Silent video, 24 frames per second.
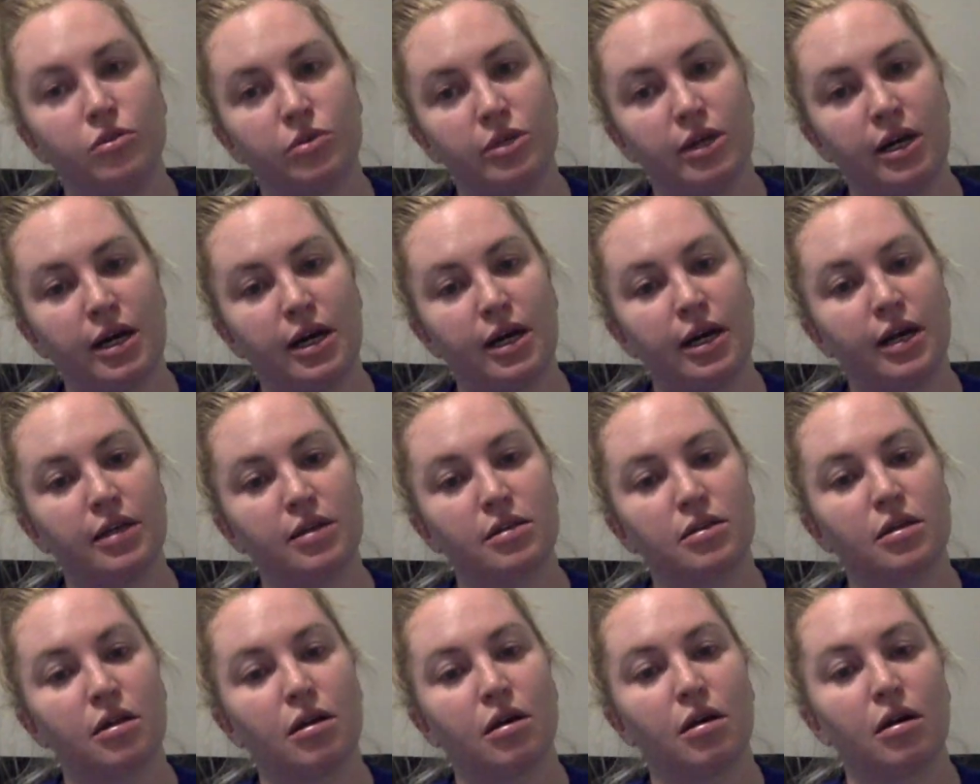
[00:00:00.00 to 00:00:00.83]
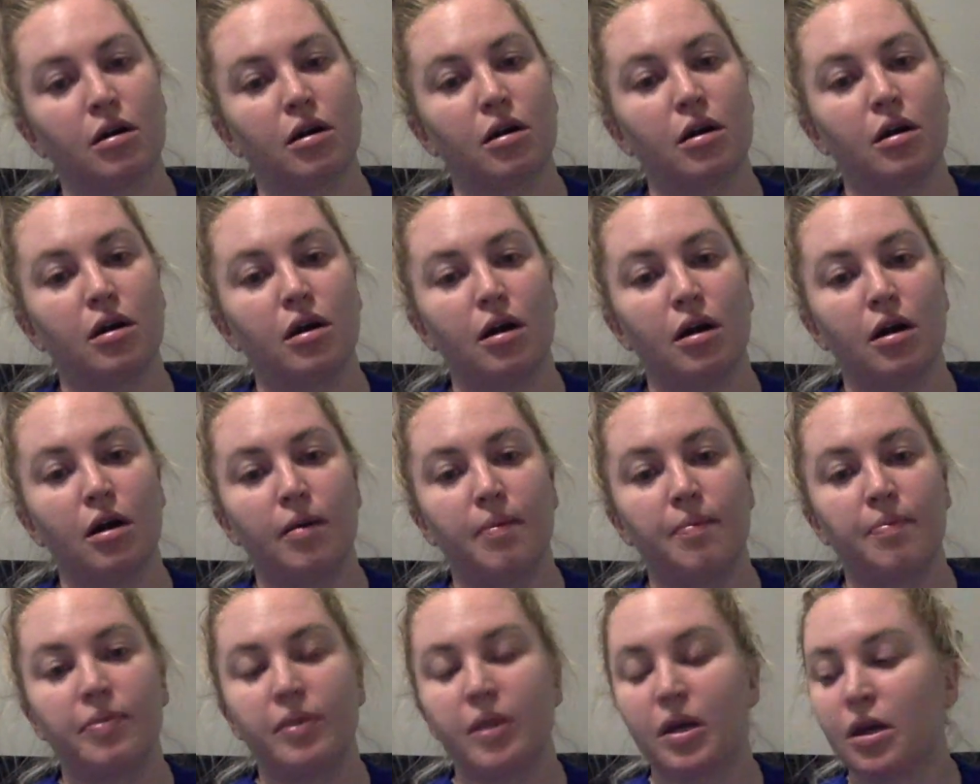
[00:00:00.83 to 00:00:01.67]
ties are
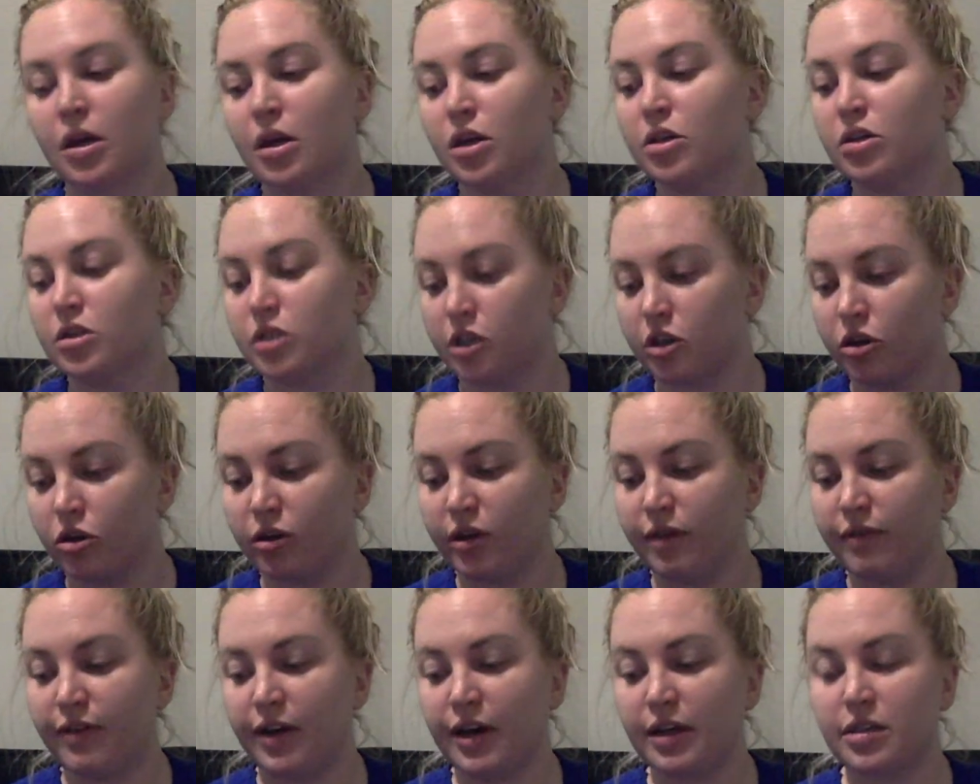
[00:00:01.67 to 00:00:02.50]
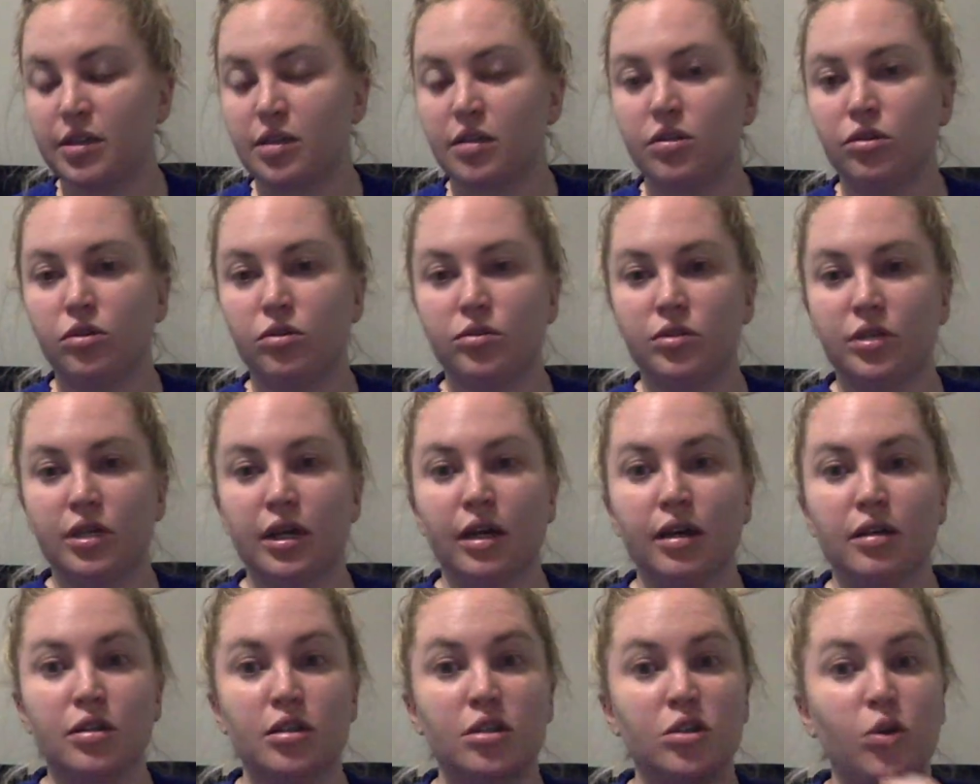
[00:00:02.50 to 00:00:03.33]
securely fastened using
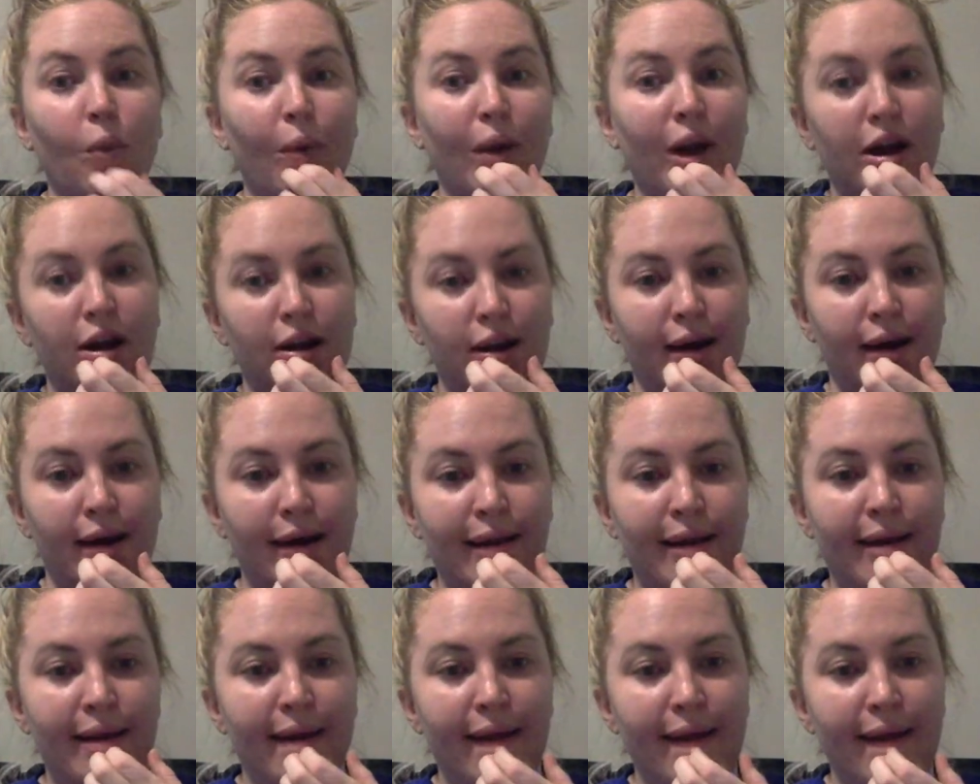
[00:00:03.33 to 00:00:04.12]
a square knot.